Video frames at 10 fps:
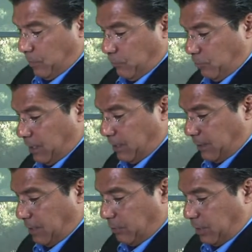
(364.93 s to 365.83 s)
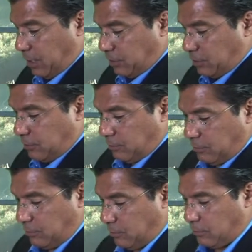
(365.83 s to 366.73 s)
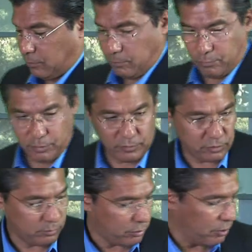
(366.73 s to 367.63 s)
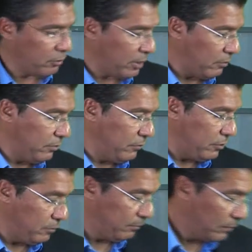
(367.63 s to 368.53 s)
So we got the application, previous employer record review,